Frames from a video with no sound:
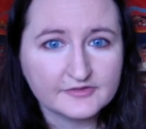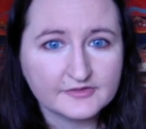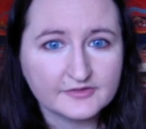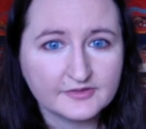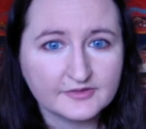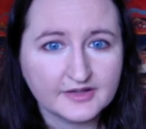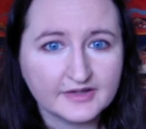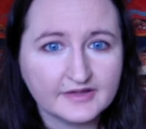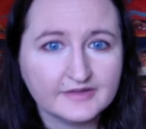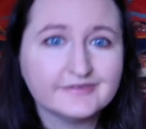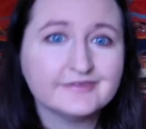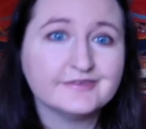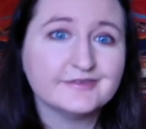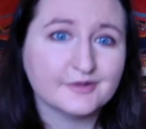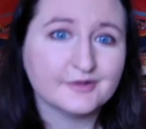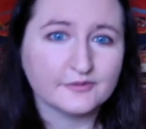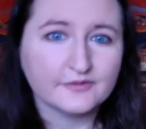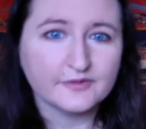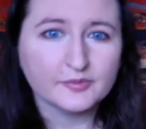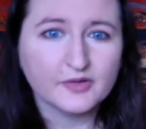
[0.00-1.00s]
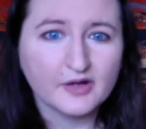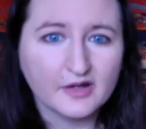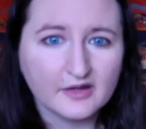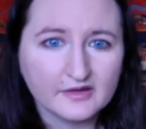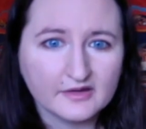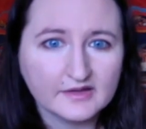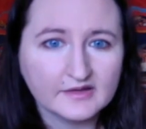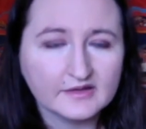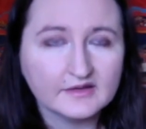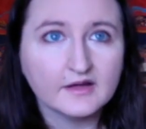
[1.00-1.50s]
2 days, so they're
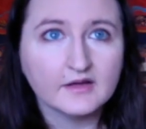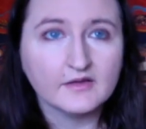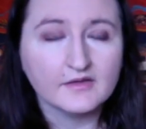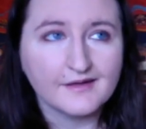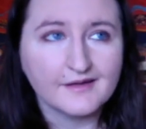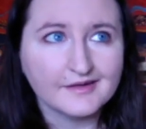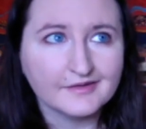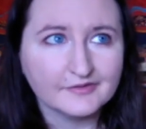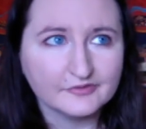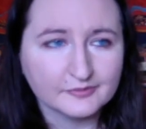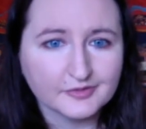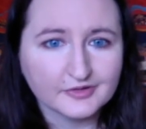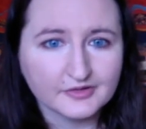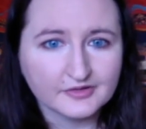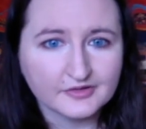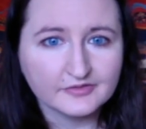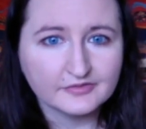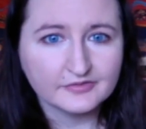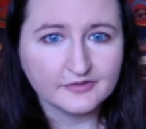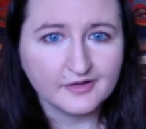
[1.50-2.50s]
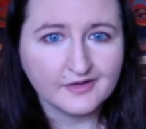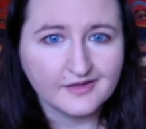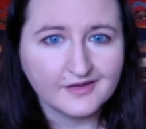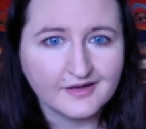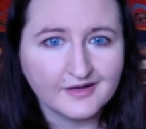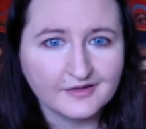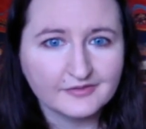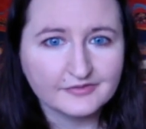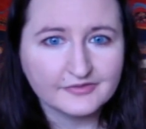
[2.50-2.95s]
probably, a lot of them are going to fall off.